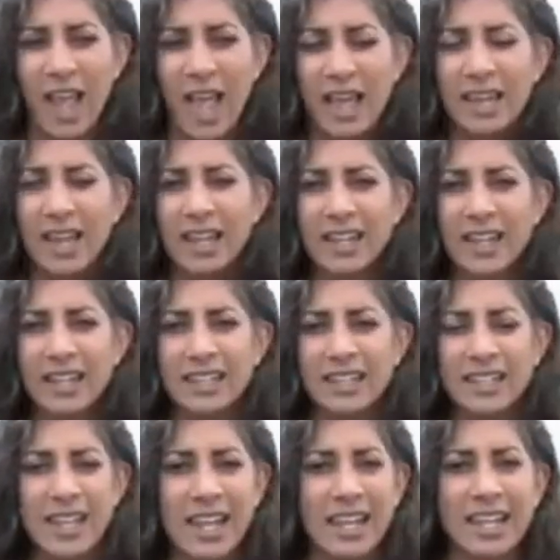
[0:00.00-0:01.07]
and, and, and to
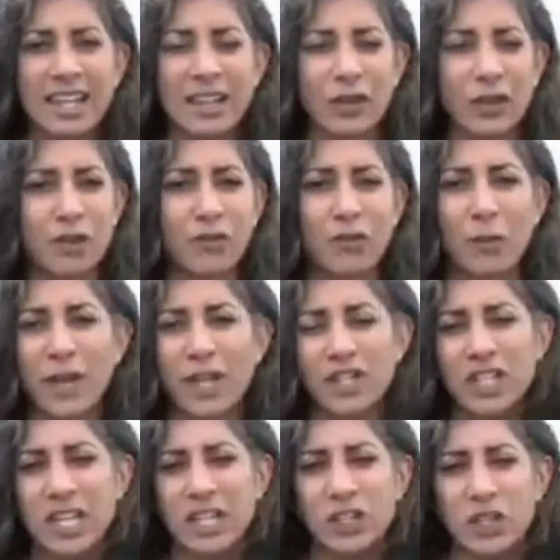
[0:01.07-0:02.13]
take in their
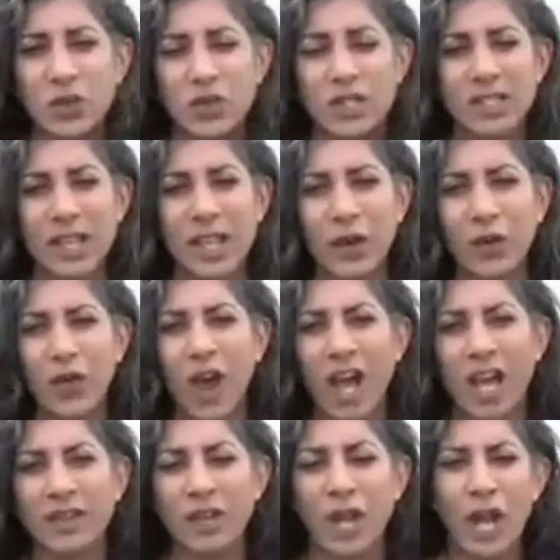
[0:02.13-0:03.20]
information as soon as they
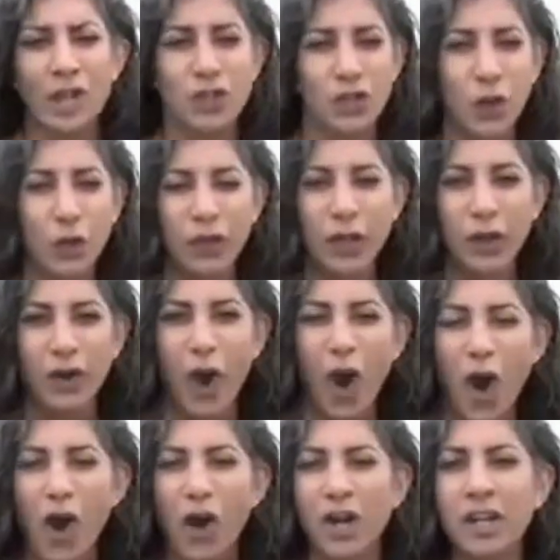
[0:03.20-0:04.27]
arrived. So there
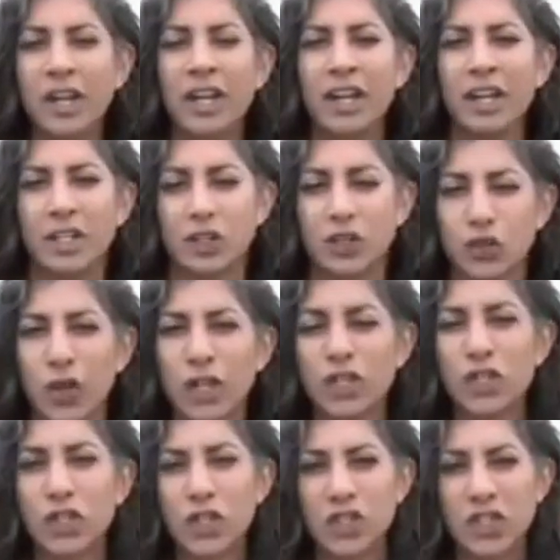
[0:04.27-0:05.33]
are uh,
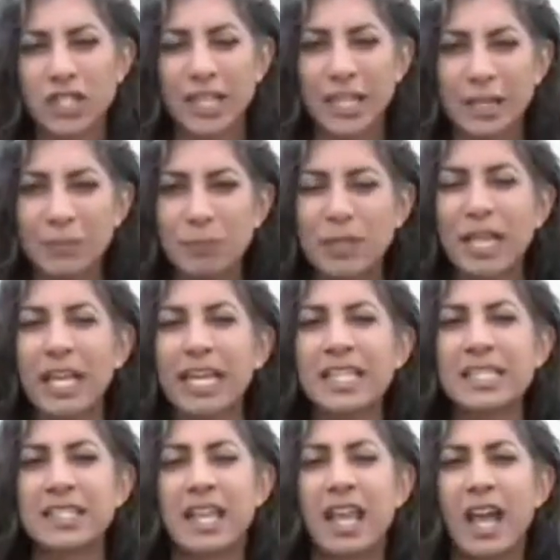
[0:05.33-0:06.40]
structures in
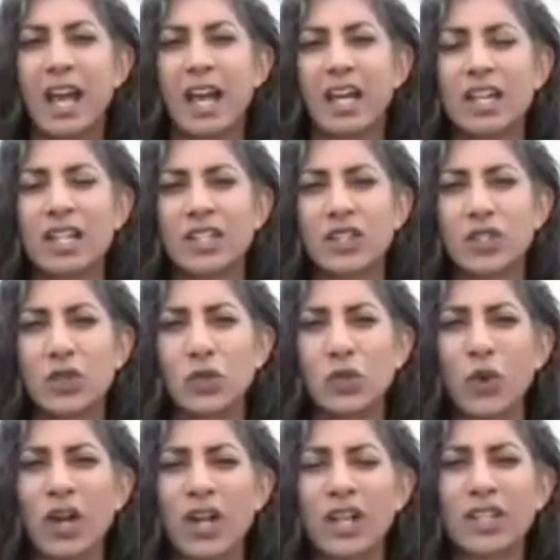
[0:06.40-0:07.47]
place uh,
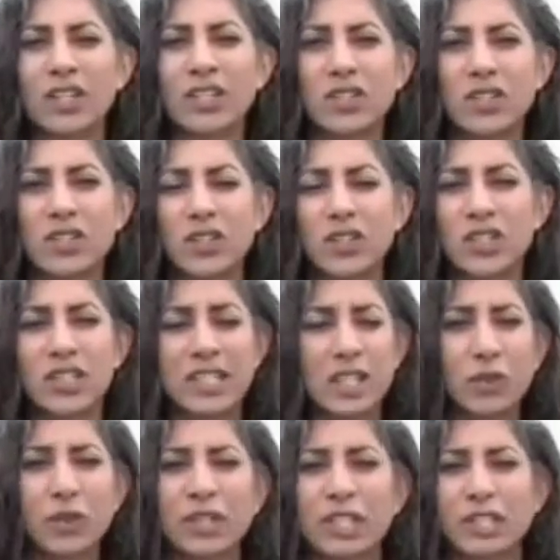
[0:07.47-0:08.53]
to, uh, to, to, to,
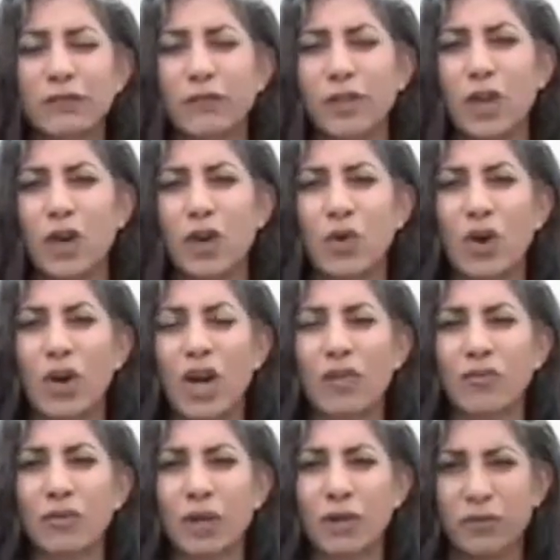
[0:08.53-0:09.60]
deal with this flow uh,
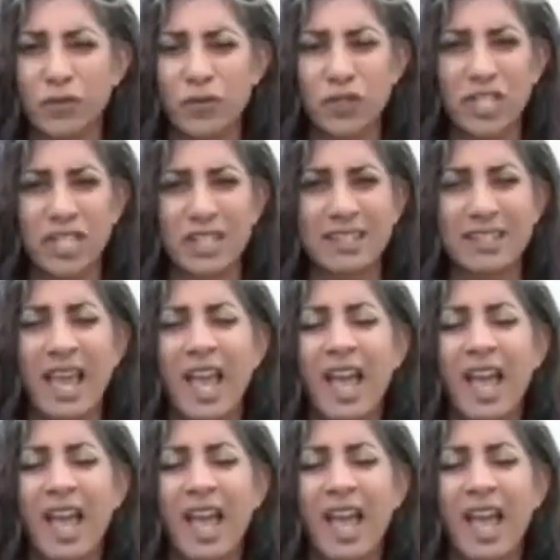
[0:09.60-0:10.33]
of refugees.